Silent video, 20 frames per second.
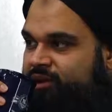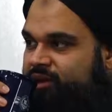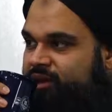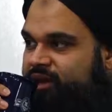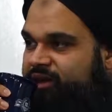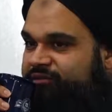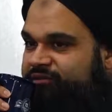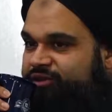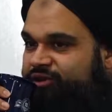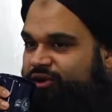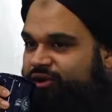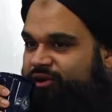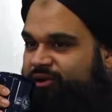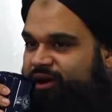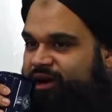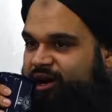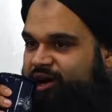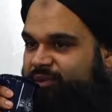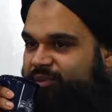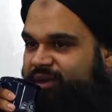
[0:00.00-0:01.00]
If you don't know
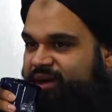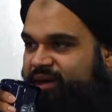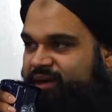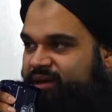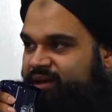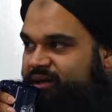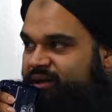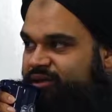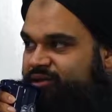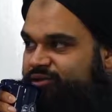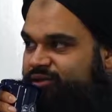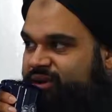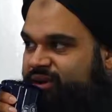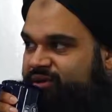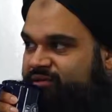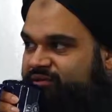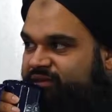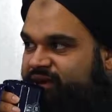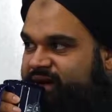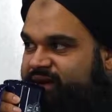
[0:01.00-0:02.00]
Arabic, you
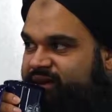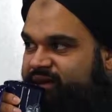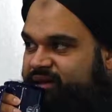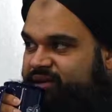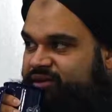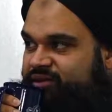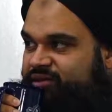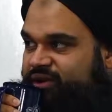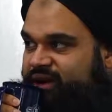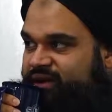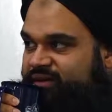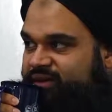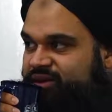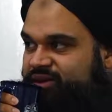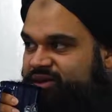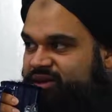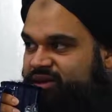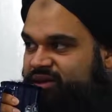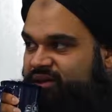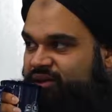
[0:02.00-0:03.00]
can find a
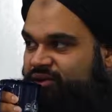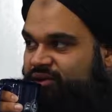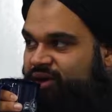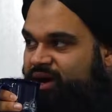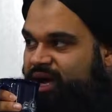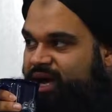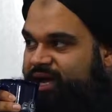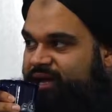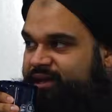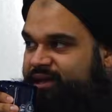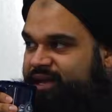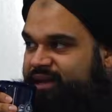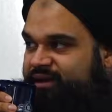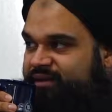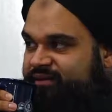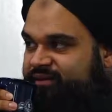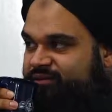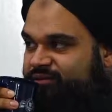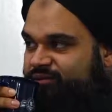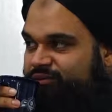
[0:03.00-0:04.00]
translation of the Quran that
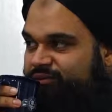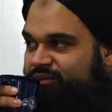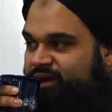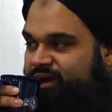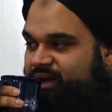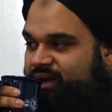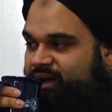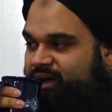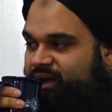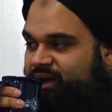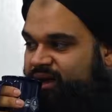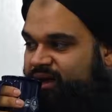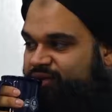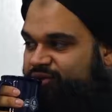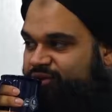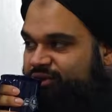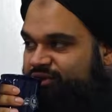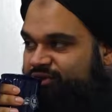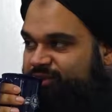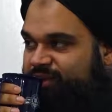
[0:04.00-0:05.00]
is
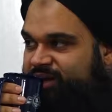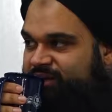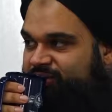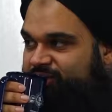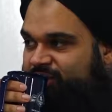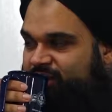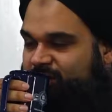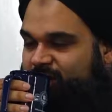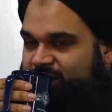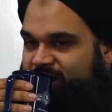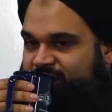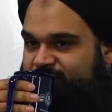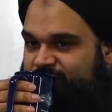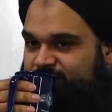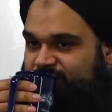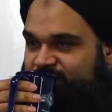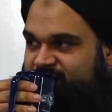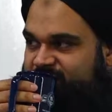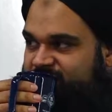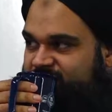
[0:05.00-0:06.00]
endorsed by the ulama
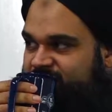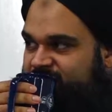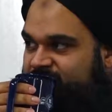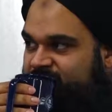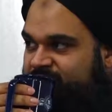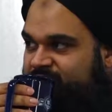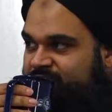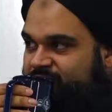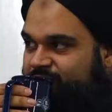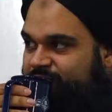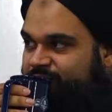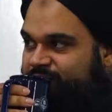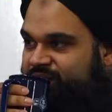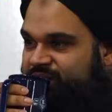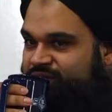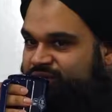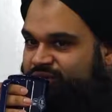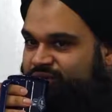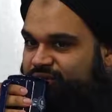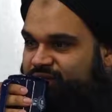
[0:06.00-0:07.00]
and read it.
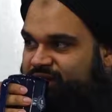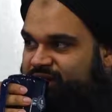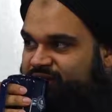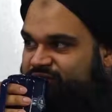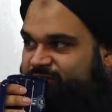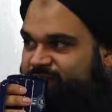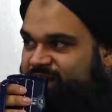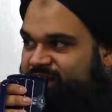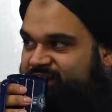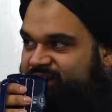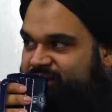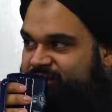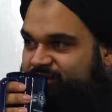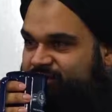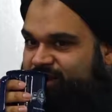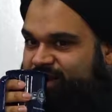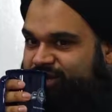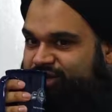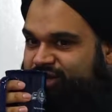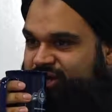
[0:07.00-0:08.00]
But don't expect that
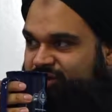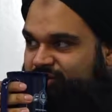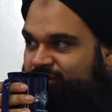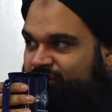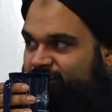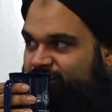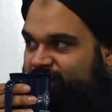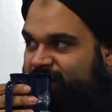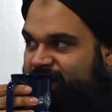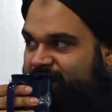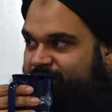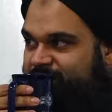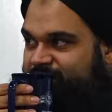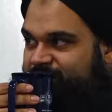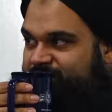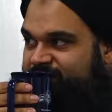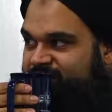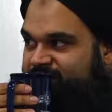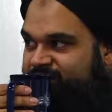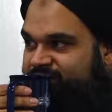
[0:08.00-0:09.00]
you're like Shaykh al-Quran by
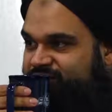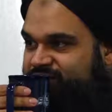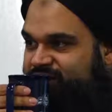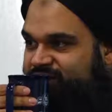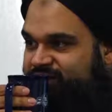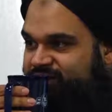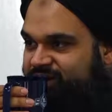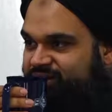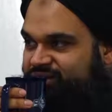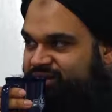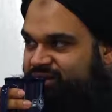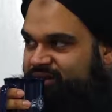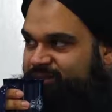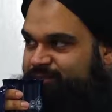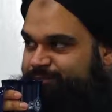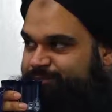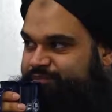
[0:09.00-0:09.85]
reading the translation.